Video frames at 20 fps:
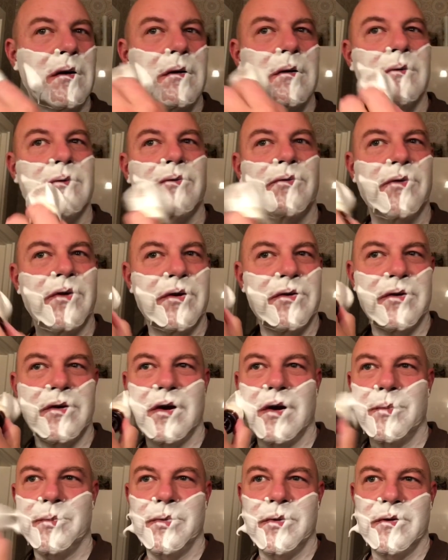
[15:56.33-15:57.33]
freshen
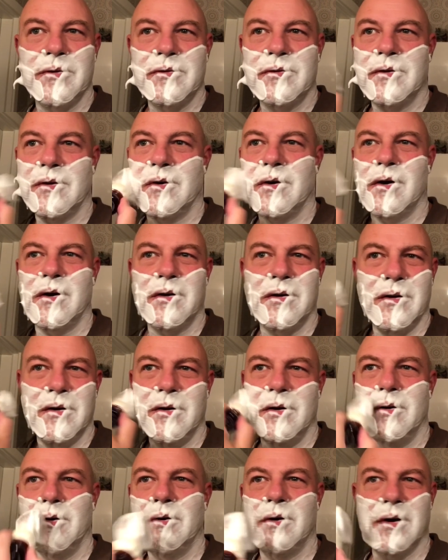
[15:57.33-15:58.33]
up this.
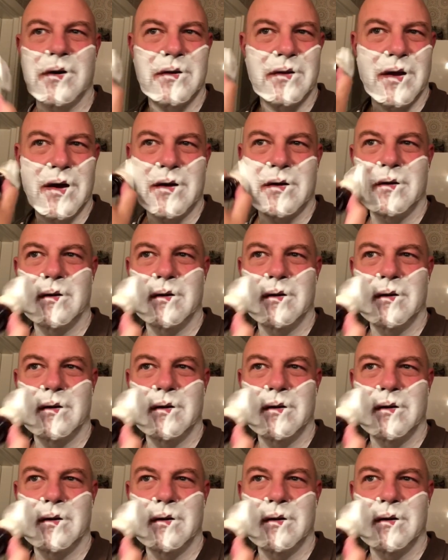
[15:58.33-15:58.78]
Look at that.